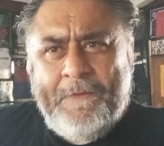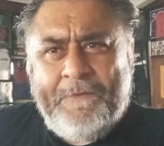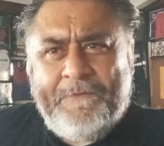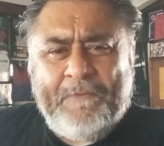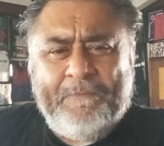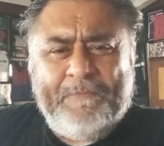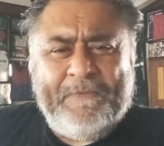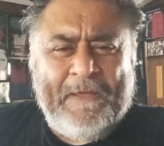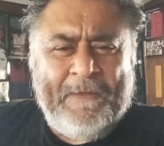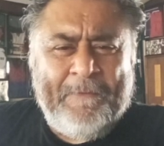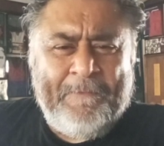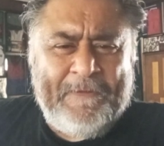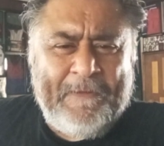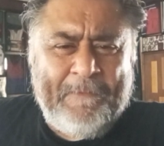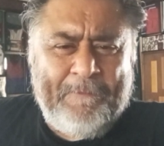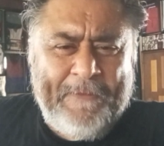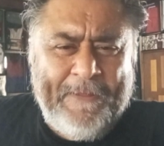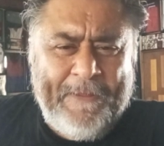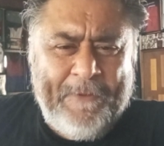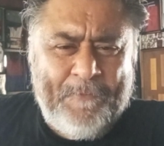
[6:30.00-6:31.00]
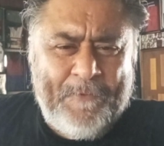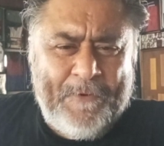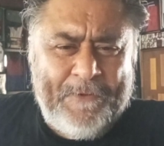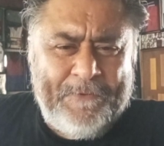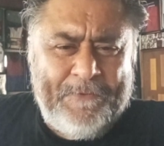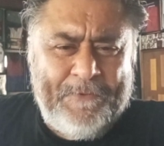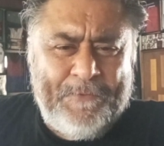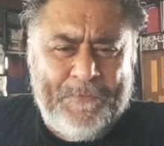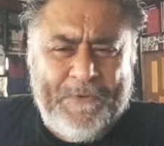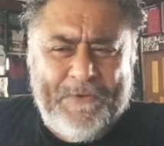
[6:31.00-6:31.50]
Sometimes they pay one
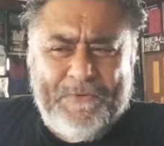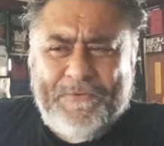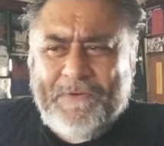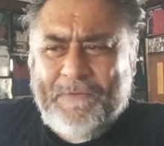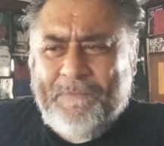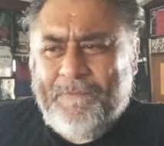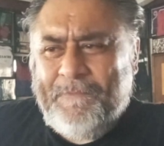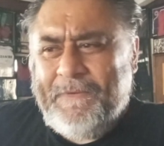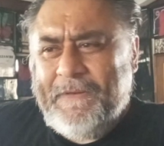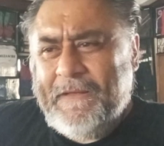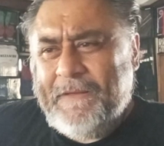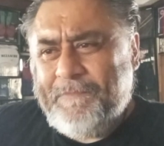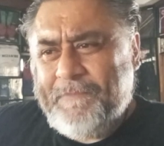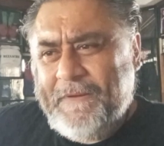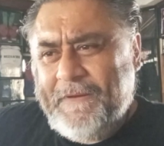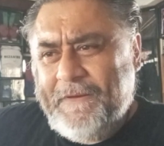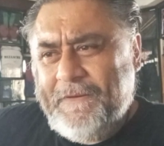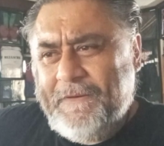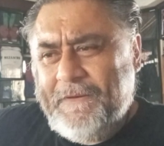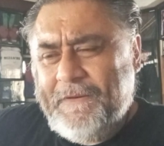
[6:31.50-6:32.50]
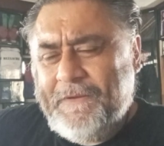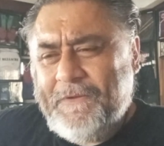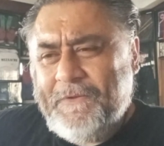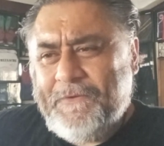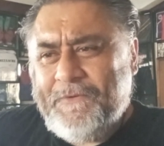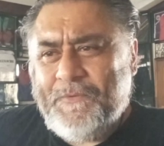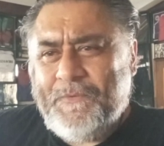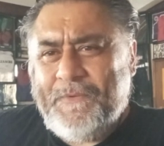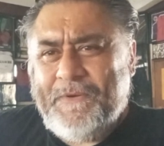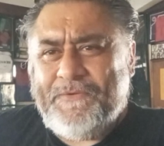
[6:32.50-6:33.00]
tuition, not pay another
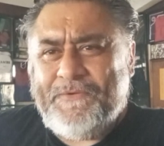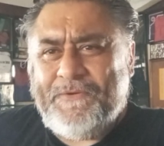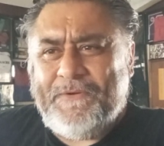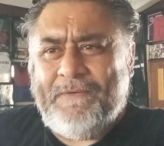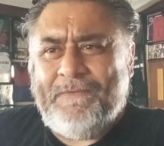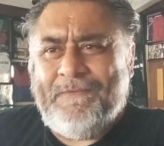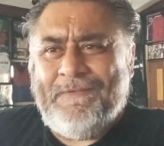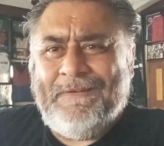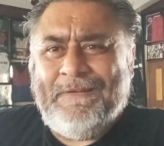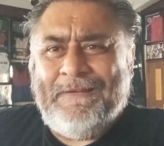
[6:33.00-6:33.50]
tuition.